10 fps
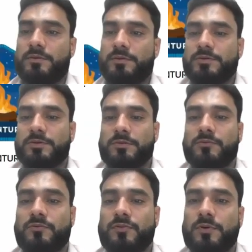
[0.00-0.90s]
So
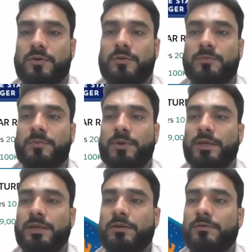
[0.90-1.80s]
for
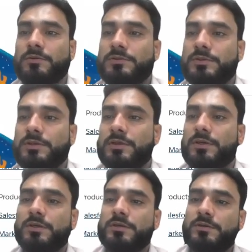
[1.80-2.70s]
me, 1
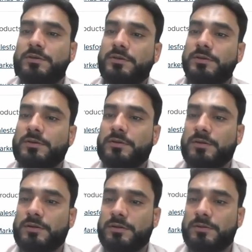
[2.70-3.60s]
second,
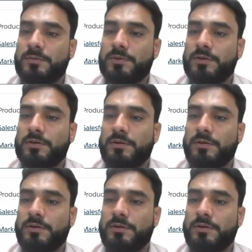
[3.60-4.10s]
let me.